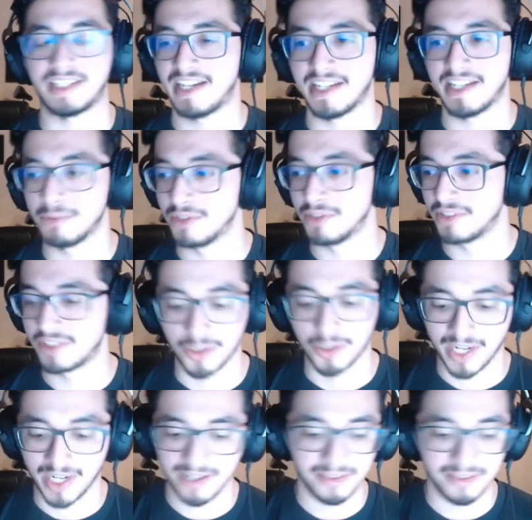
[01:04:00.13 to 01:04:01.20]
I would
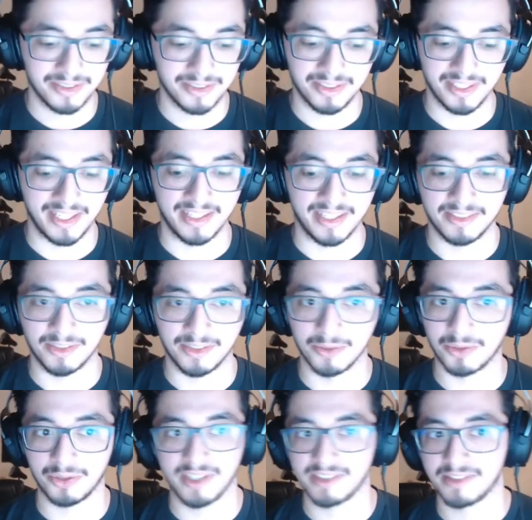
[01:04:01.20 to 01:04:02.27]
go out and
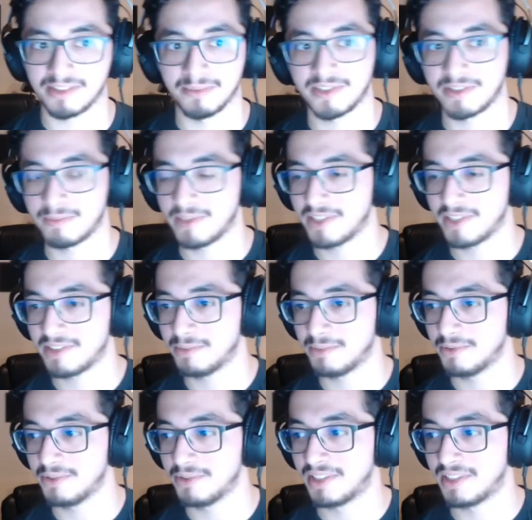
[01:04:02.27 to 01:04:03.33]
socialize as much as
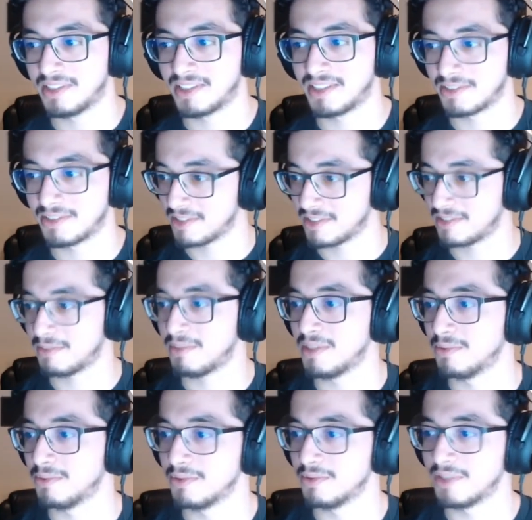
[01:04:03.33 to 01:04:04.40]
possible and like talk to
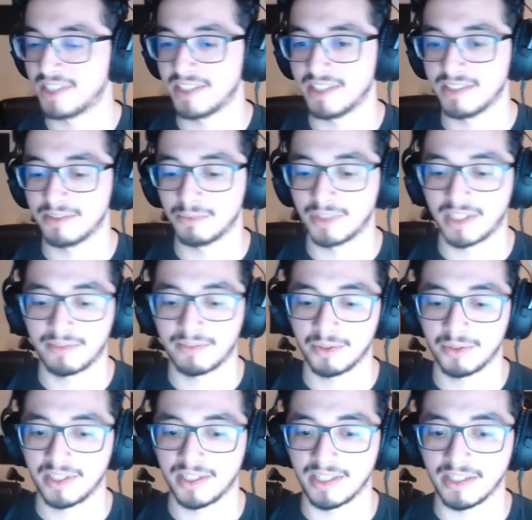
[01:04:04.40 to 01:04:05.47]
people, and
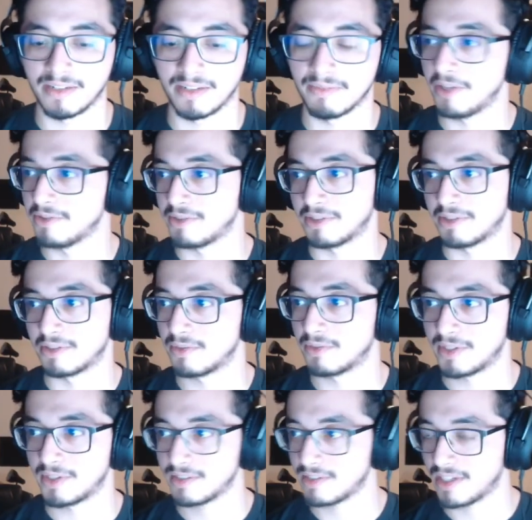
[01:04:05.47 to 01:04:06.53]
whenever they needed volunteers for
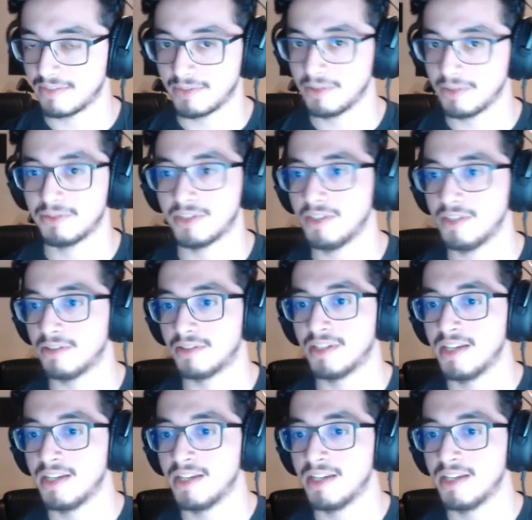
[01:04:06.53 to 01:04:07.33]
things, I'd volunteer.